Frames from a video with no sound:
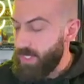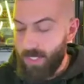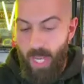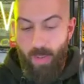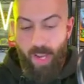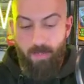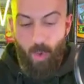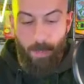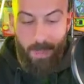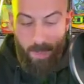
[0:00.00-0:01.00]
So that way,
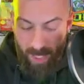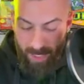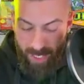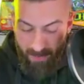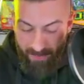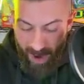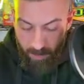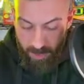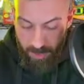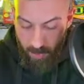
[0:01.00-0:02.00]
more people can get involved with this.